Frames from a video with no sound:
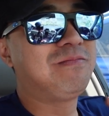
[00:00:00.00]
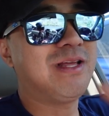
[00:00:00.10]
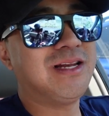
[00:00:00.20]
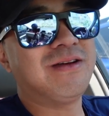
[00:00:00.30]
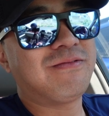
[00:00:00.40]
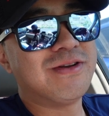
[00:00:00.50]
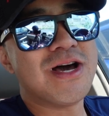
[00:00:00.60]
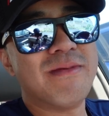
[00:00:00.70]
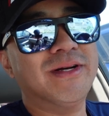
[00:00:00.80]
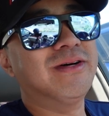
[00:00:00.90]
They look
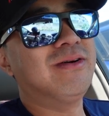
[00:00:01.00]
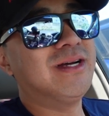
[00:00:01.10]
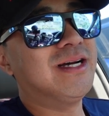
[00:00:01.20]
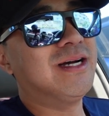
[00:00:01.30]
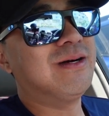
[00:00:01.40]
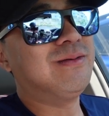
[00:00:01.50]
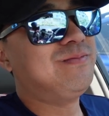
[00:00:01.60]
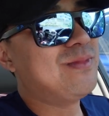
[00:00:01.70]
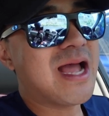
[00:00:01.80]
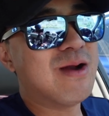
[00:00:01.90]
phenomenal. Uh,
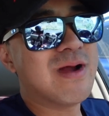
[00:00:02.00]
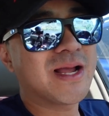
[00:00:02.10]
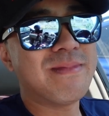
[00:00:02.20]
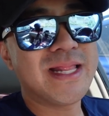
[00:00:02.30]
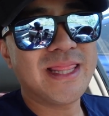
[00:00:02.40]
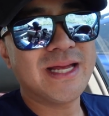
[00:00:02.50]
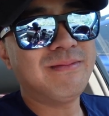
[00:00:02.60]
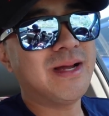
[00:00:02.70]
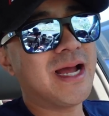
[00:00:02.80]
I recommend them.